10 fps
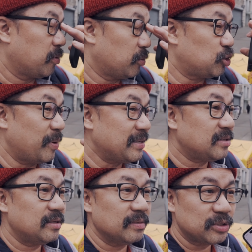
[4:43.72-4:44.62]
Which makes
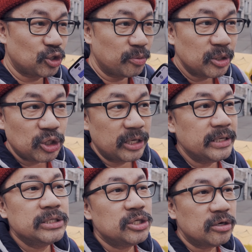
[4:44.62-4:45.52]
it so much
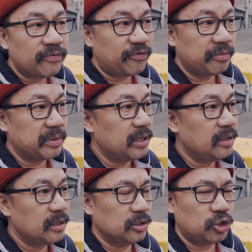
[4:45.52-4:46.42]
easier for
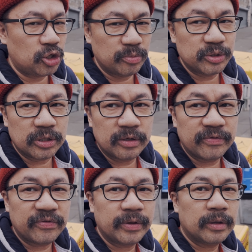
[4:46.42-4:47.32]
me in terms
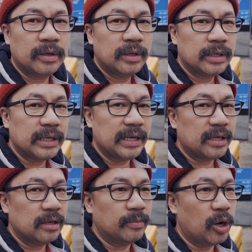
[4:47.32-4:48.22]
of
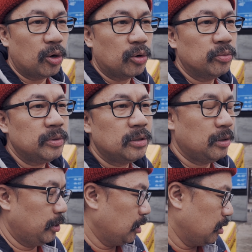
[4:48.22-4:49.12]
getting him home
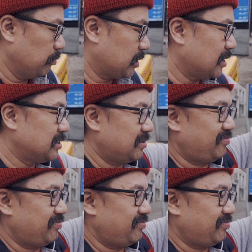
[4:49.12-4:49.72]
because